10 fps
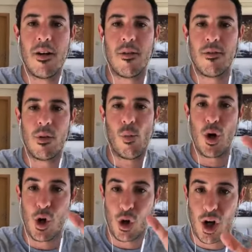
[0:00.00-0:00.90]
from what
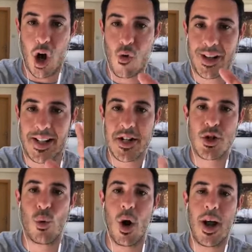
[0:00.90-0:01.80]
you're currently
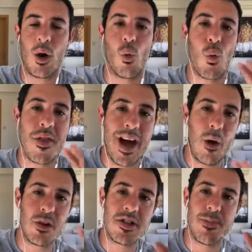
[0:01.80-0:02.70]
doing
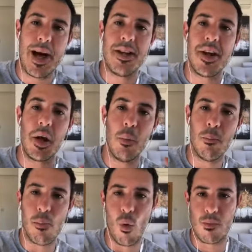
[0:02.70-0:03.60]
without spending
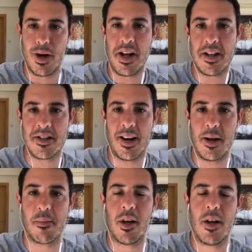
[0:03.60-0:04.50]
more money and
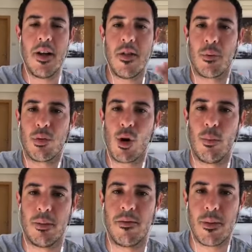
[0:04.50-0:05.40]
time. The
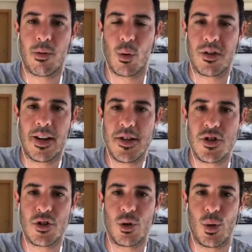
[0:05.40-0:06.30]
problem Fit Pros get
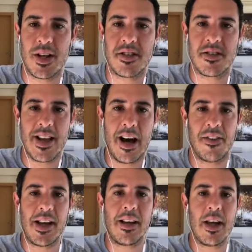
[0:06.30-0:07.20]
into is that
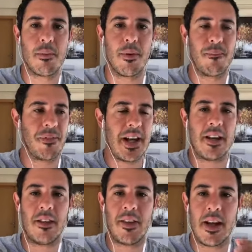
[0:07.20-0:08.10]

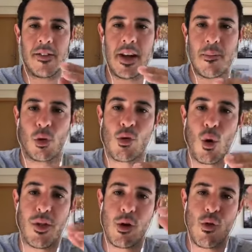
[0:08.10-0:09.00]
they grow
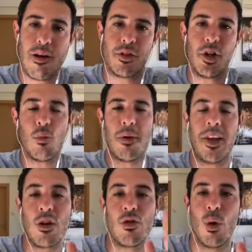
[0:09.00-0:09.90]
their revenue, but they
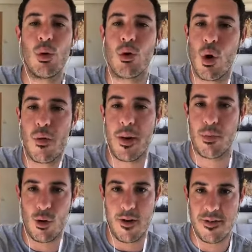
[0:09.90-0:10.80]
don't grow their
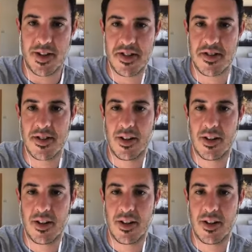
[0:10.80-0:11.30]
profits.